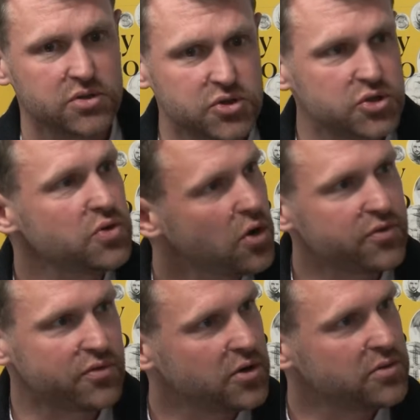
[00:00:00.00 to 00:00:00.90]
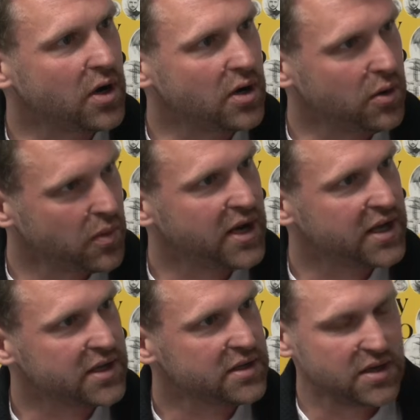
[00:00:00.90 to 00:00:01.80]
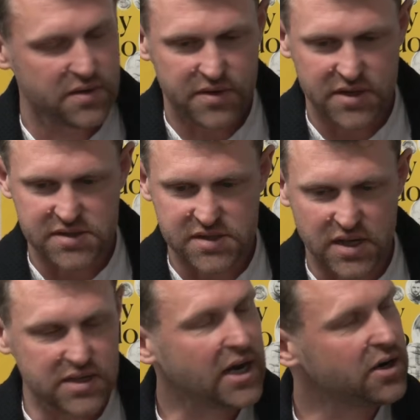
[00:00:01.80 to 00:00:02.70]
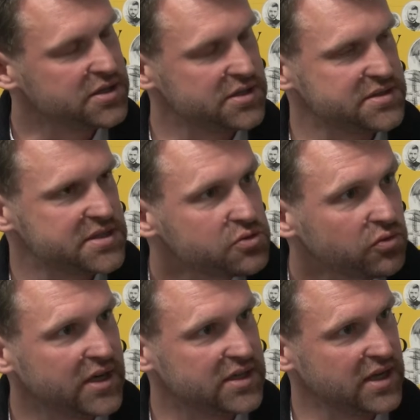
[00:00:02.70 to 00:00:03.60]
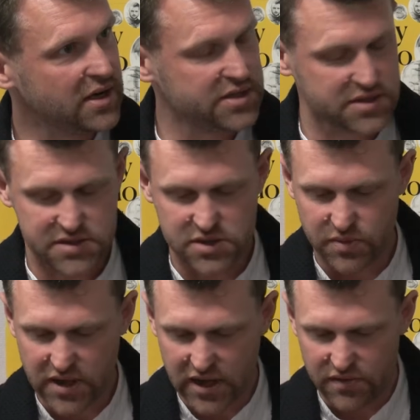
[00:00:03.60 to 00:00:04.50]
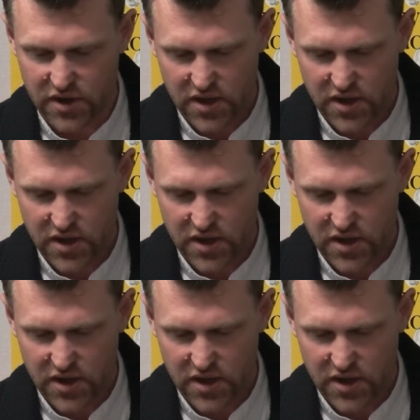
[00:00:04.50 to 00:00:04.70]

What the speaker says: do not throw away this inheritance, this great inheritance that we have.